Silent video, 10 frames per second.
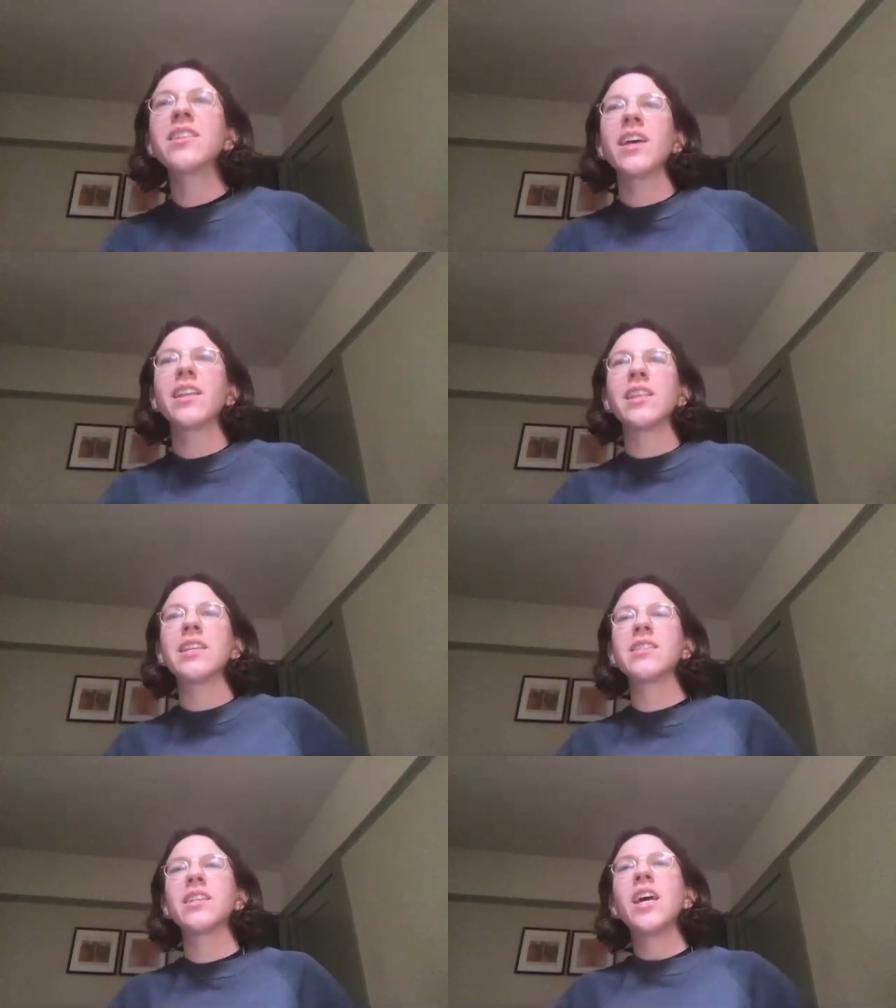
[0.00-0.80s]
to at
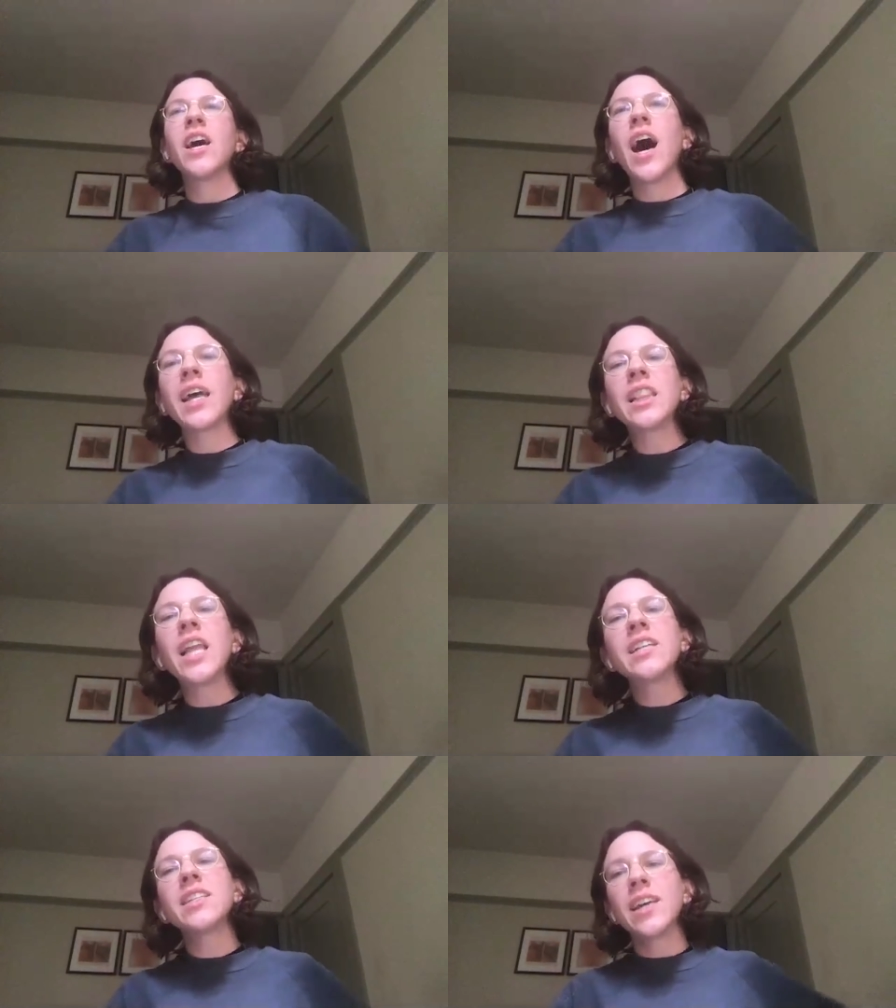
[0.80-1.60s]

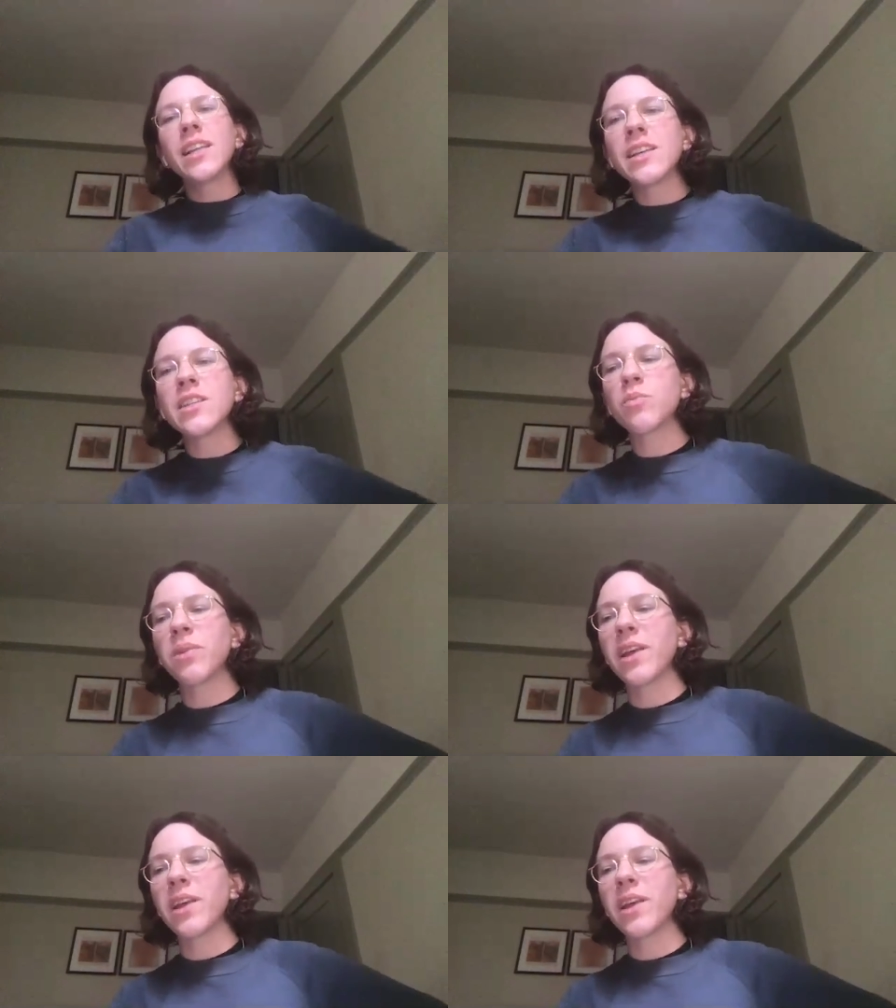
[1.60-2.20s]
least